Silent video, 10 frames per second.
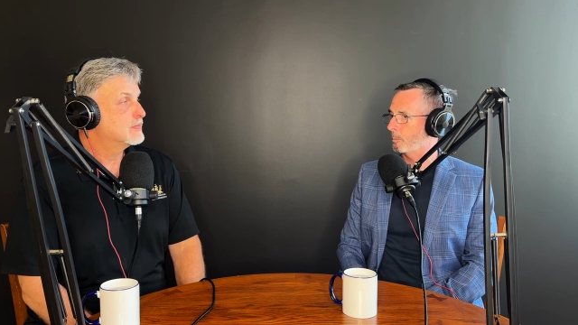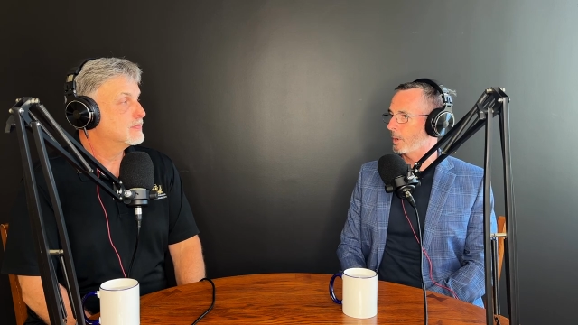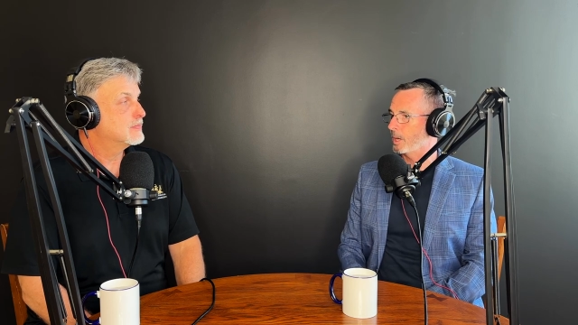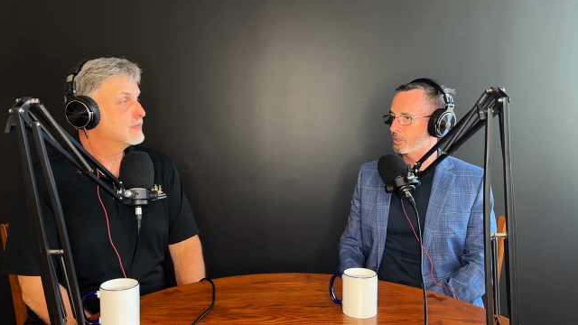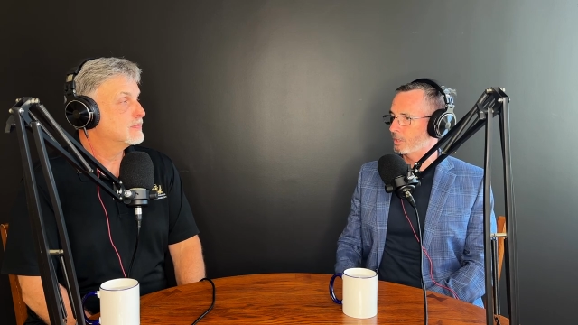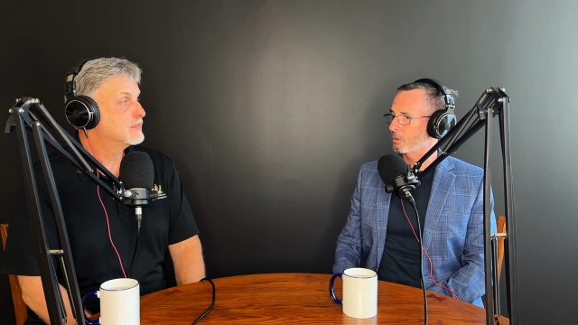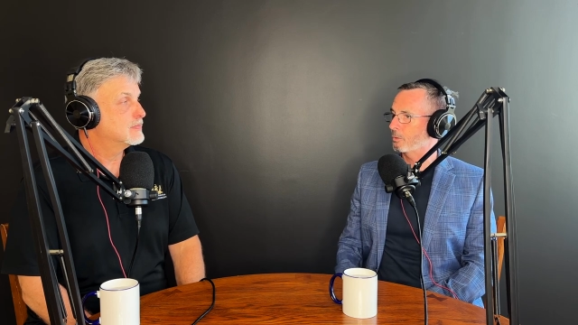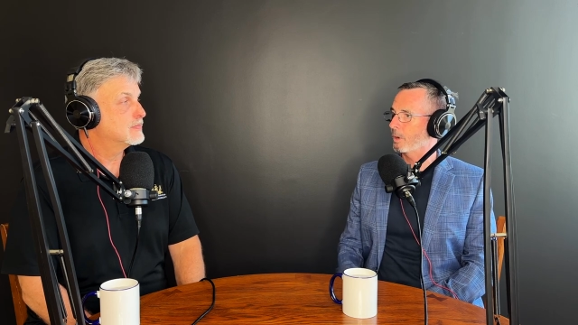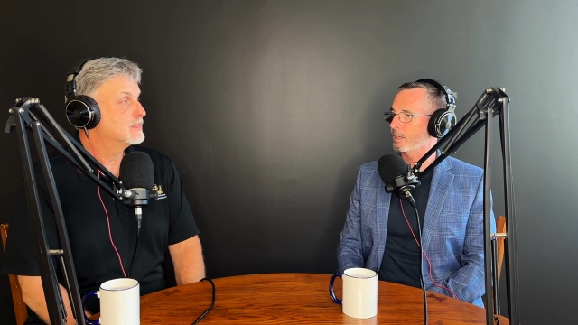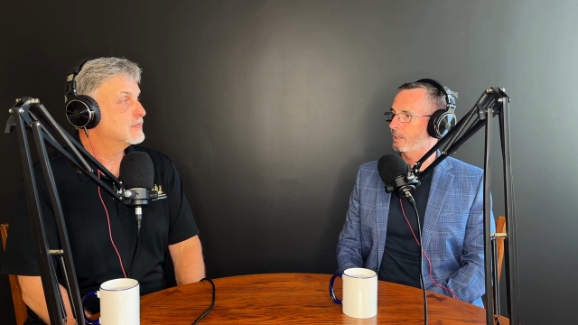
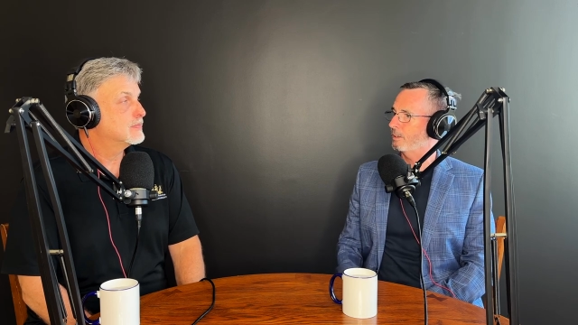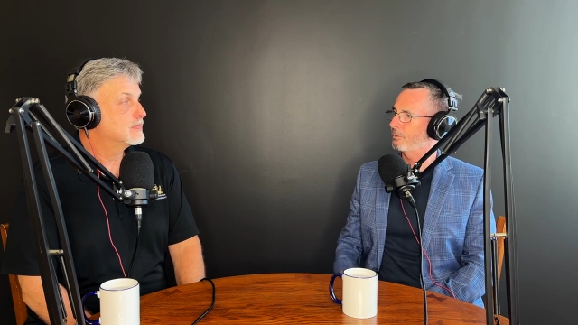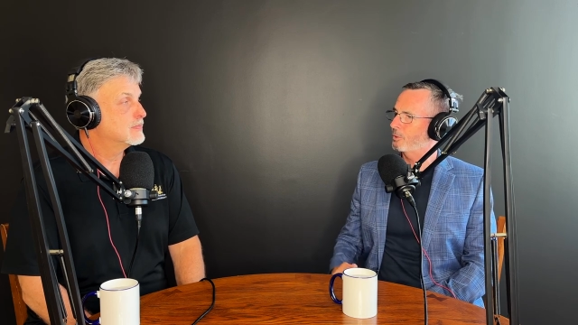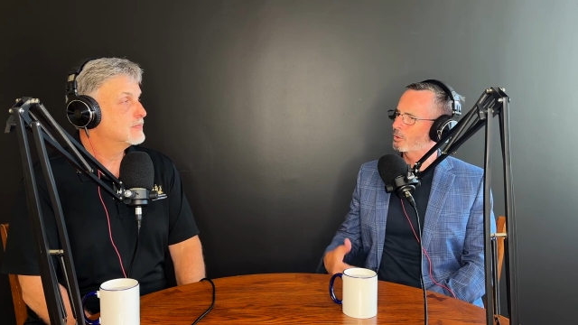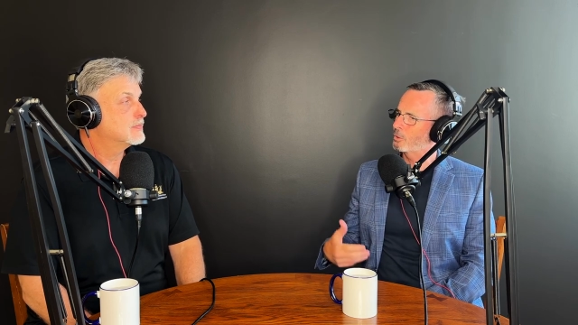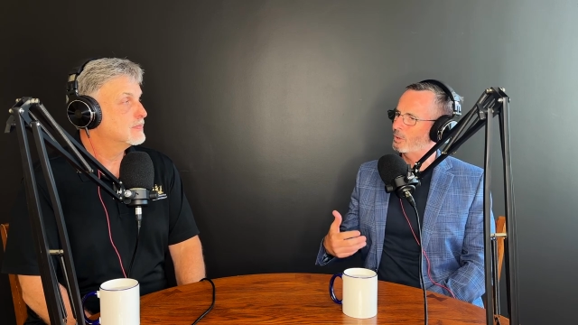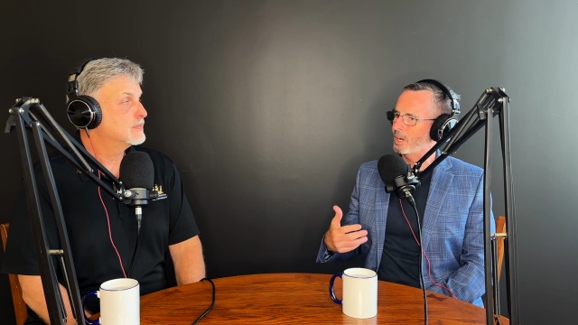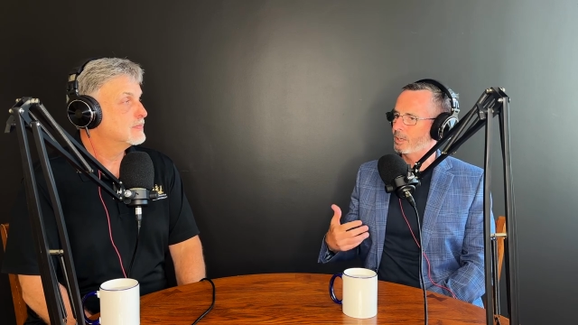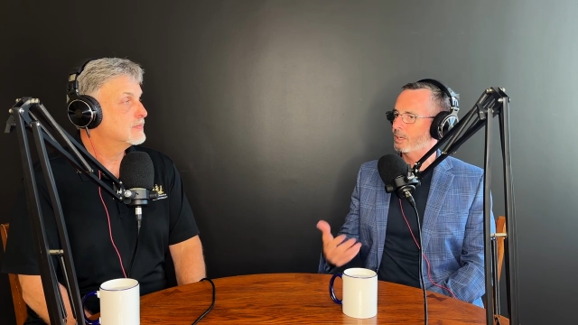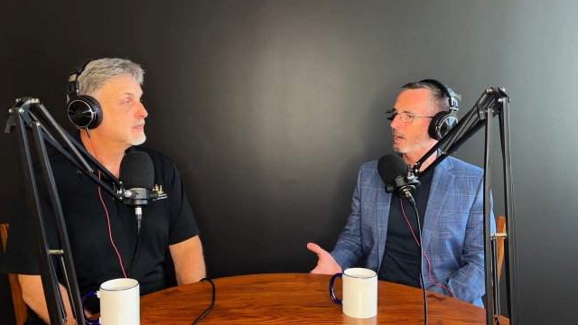Speaker 1: patient-directed, if you're
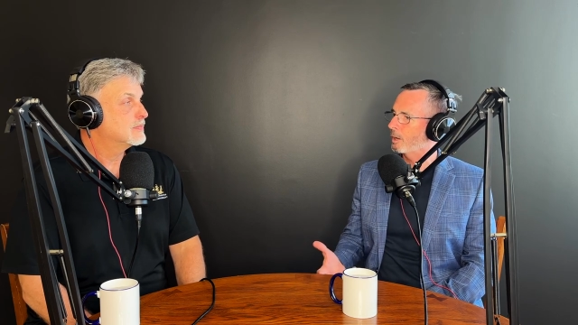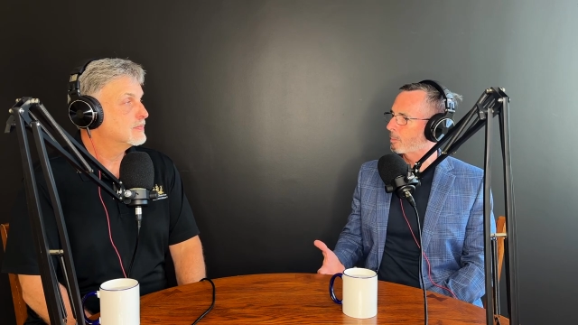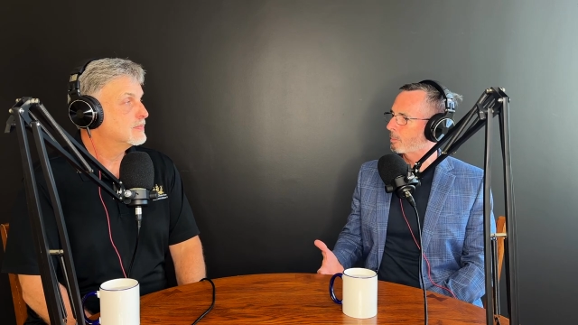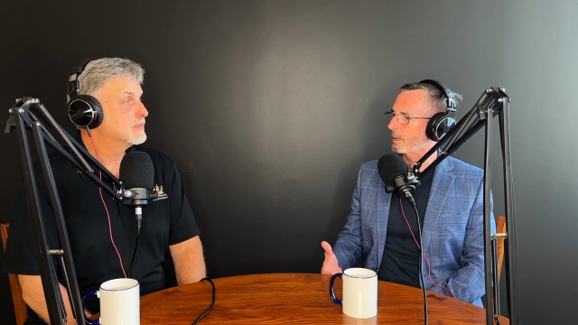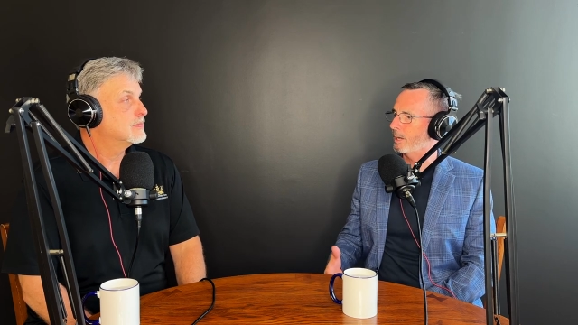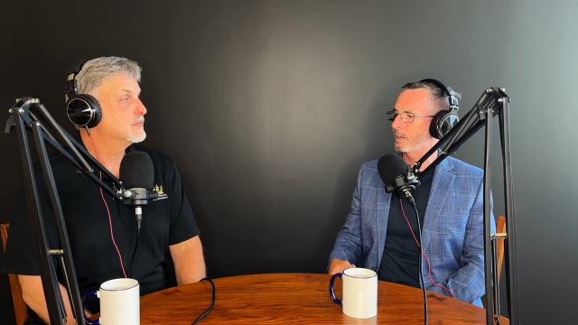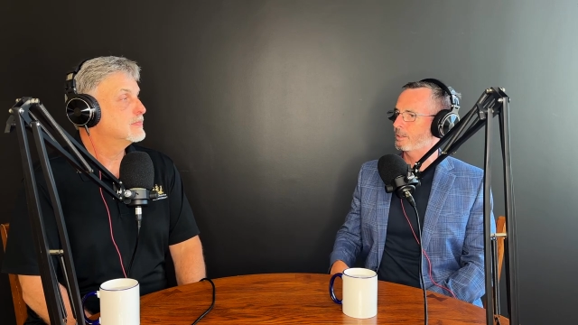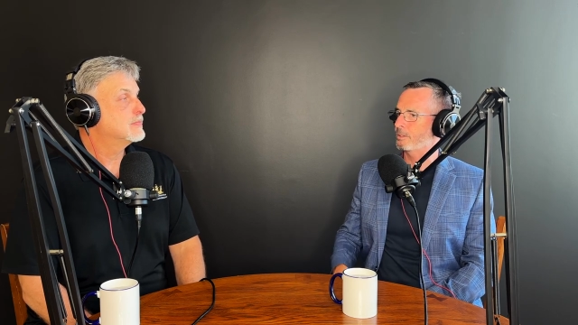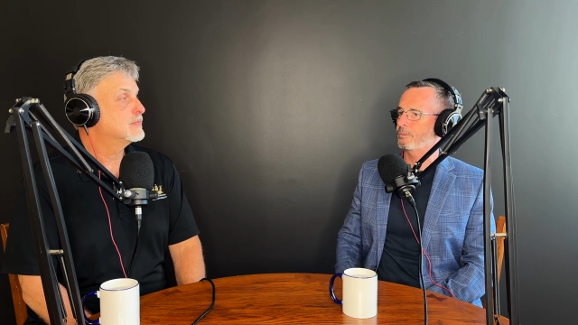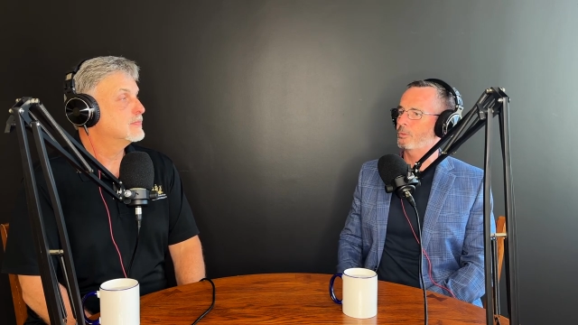creating care
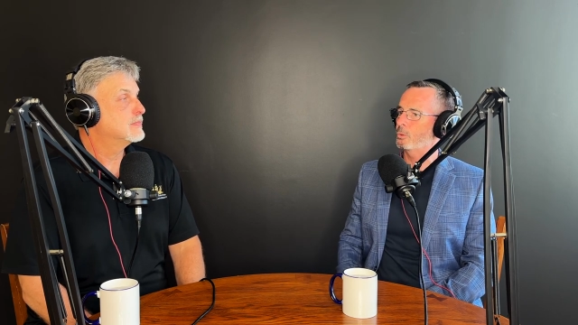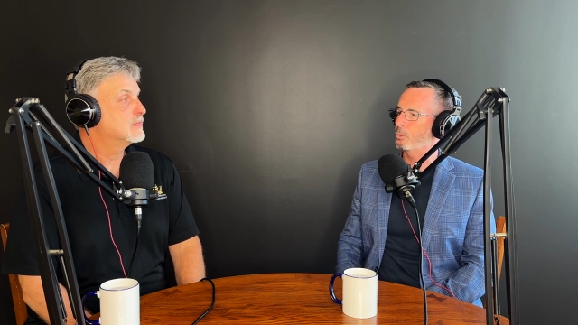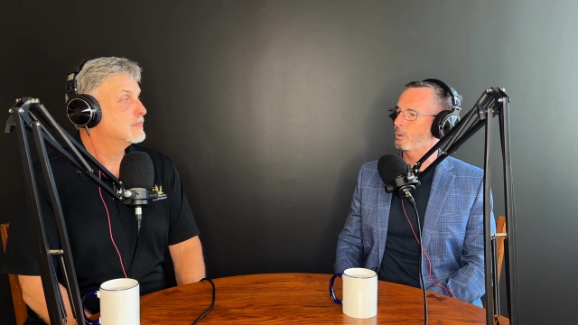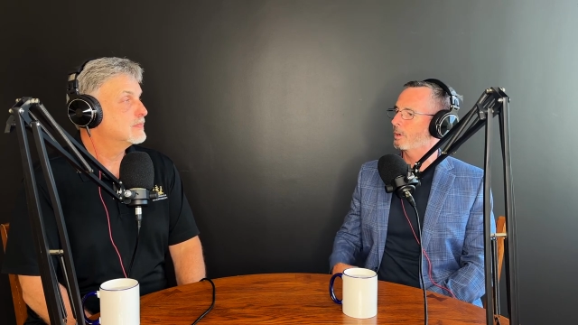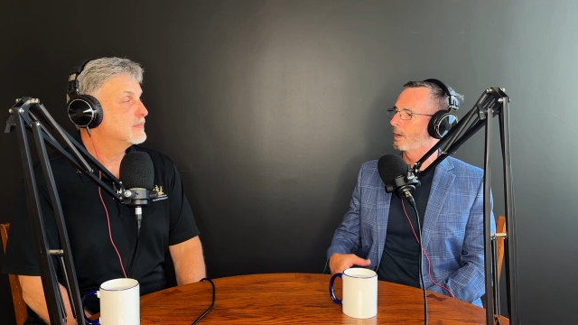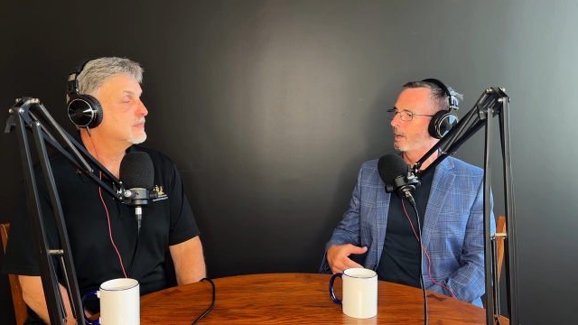plans, if you're